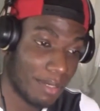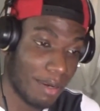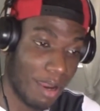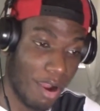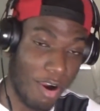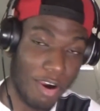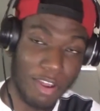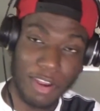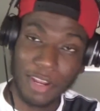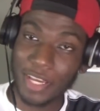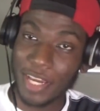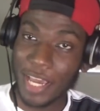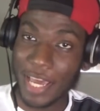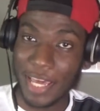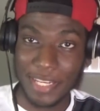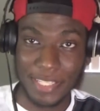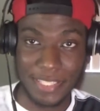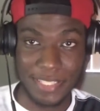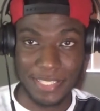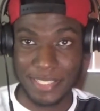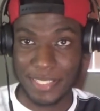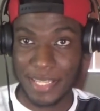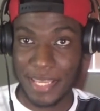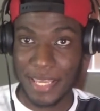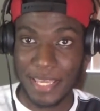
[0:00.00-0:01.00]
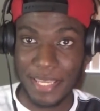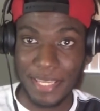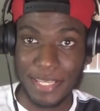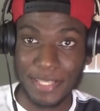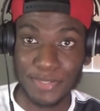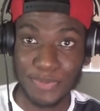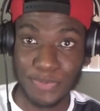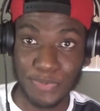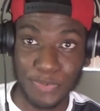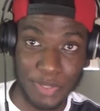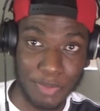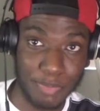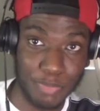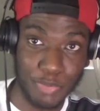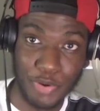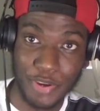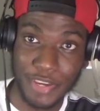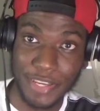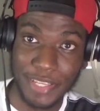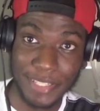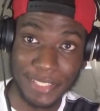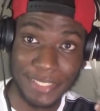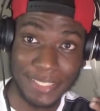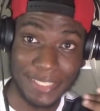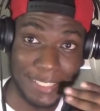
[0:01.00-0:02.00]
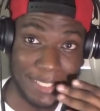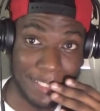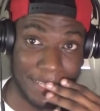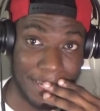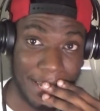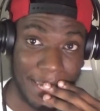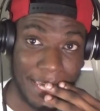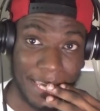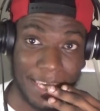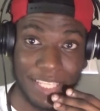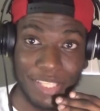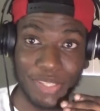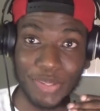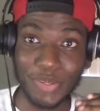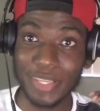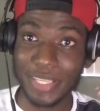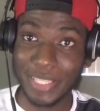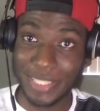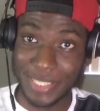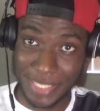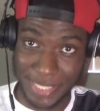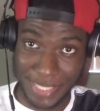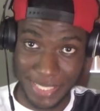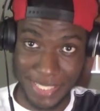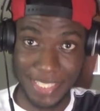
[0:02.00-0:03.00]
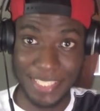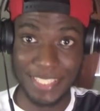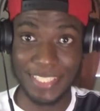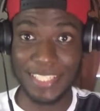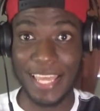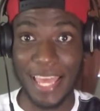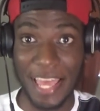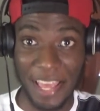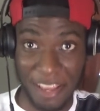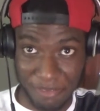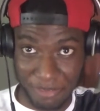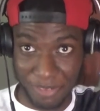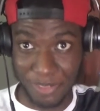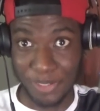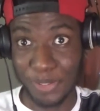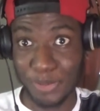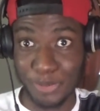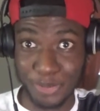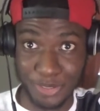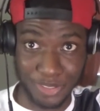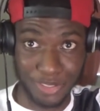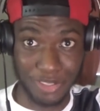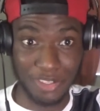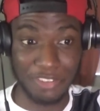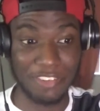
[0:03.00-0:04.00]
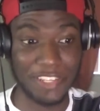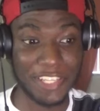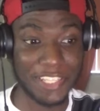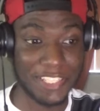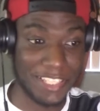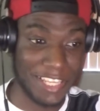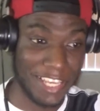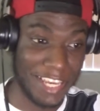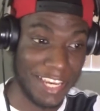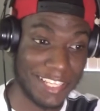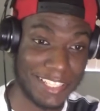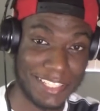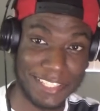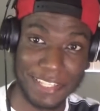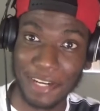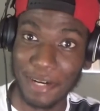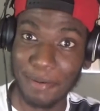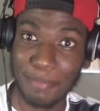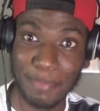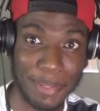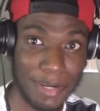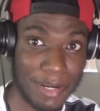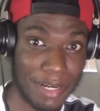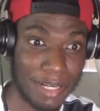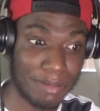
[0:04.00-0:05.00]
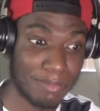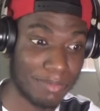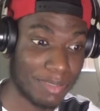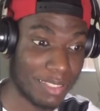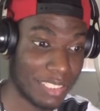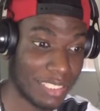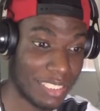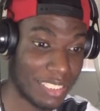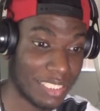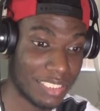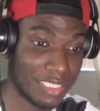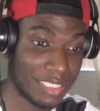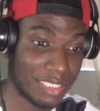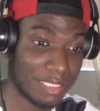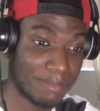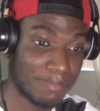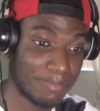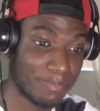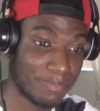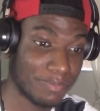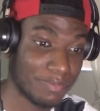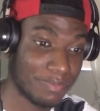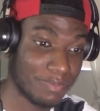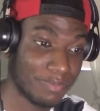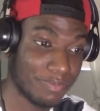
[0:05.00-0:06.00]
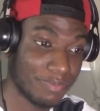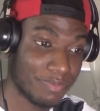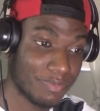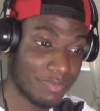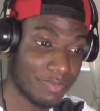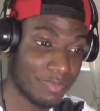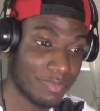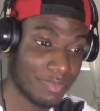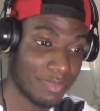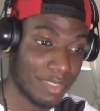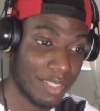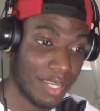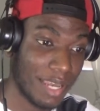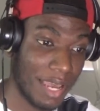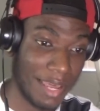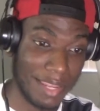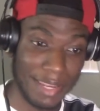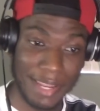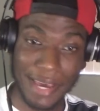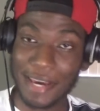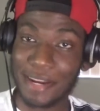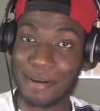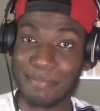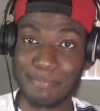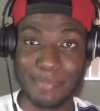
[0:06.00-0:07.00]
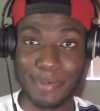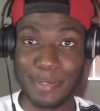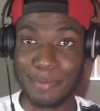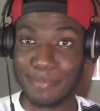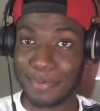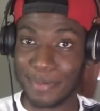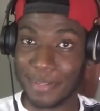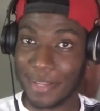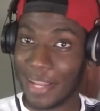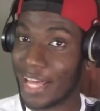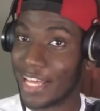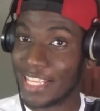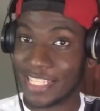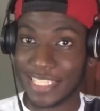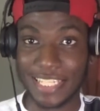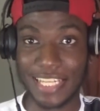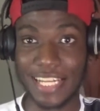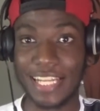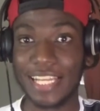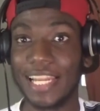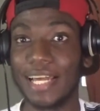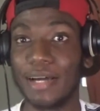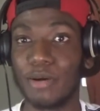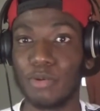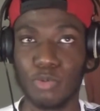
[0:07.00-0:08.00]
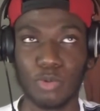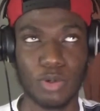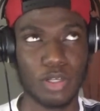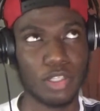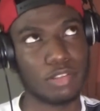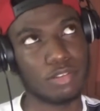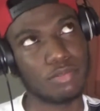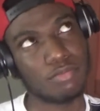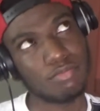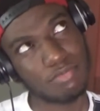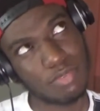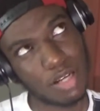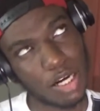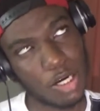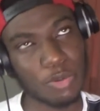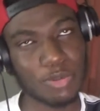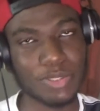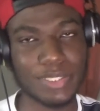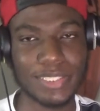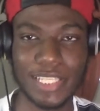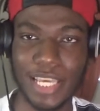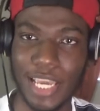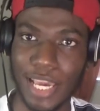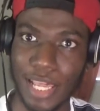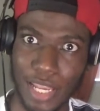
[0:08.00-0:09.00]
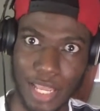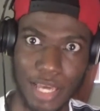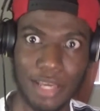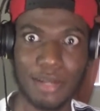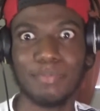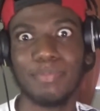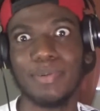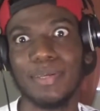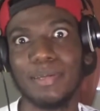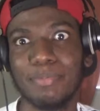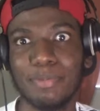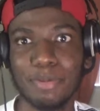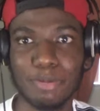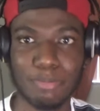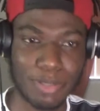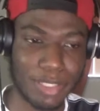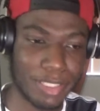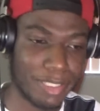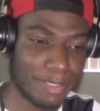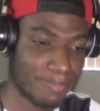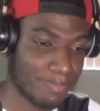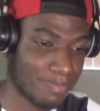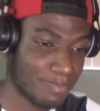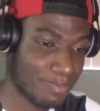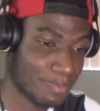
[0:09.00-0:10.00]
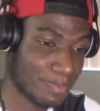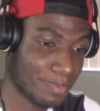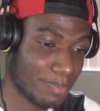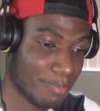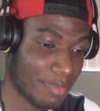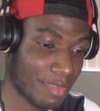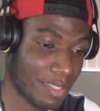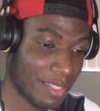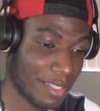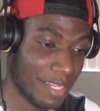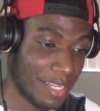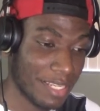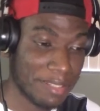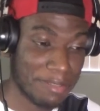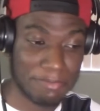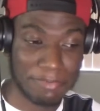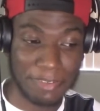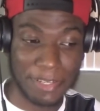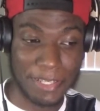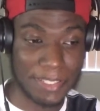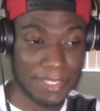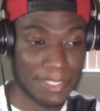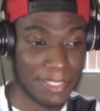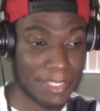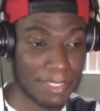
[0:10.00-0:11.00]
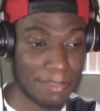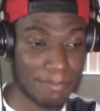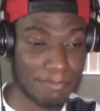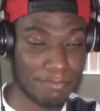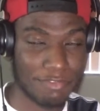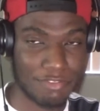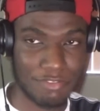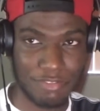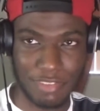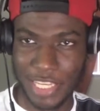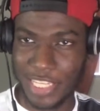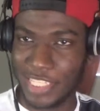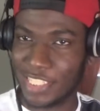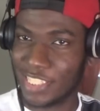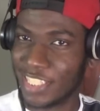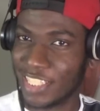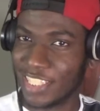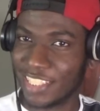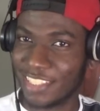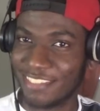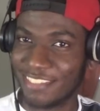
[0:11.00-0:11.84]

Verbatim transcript: all I gotta say is with Breeton, you can see the evolution of his ass coming up because a lot of people has, well, I will not say a lot of people, but let's face it, face it,